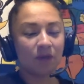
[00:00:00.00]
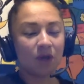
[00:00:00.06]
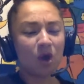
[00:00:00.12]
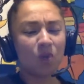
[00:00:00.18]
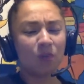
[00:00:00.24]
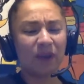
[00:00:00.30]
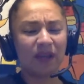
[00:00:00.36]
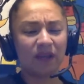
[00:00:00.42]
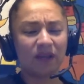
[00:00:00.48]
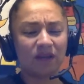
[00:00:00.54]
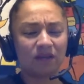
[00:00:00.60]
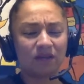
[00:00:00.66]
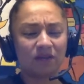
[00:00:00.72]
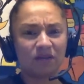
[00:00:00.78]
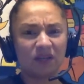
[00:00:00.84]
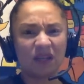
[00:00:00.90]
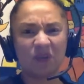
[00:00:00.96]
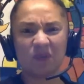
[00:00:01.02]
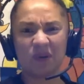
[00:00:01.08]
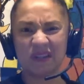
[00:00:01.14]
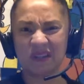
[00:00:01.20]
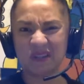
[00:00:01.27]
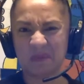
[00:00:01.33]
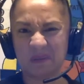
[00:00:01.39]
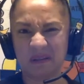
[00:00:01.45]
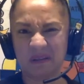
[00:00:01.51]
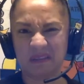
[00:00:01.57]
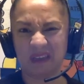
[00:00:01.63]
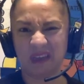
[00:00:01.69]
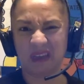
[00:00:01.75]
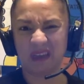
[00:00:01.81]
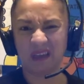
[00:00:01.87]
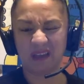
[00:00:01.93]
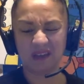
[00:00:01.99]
Oh, wait, it was her birthday.